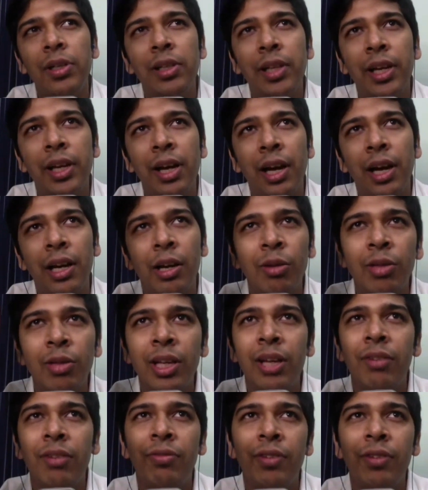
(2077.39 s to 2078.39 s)
they allow
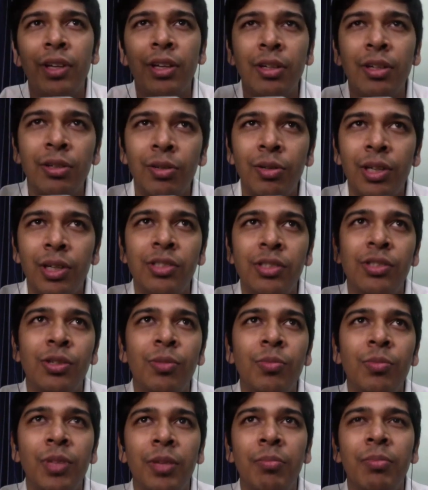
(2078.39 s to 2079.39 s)
their fear to
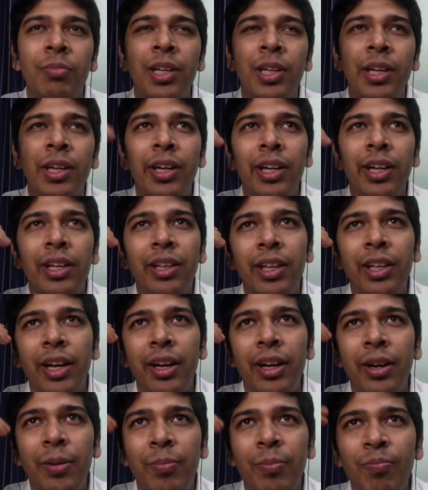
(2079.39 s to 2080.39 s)
consume them.
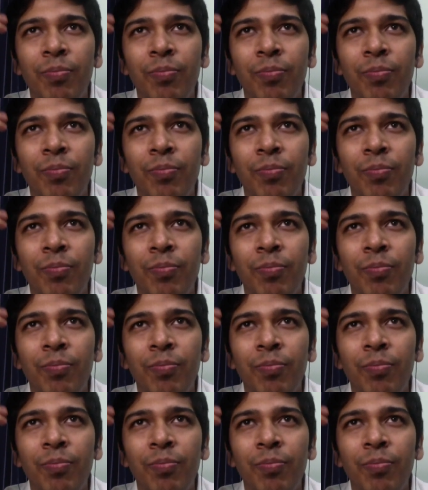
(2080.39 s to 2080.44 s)
They